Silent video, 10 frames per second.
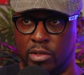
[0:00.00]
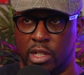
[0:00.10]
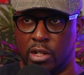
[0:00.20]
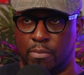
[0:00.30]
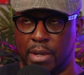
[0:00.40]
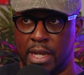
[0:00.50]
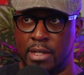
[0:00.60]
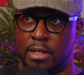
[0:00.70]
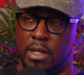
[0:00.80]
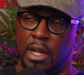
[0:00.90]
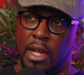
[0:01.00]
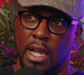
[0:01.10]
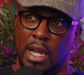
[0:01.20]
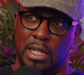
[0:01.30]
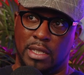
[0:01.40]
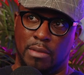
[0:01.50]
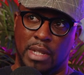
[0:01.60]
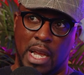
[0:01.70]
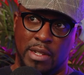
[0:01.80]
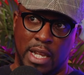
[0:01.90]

to your peace. And sometimes you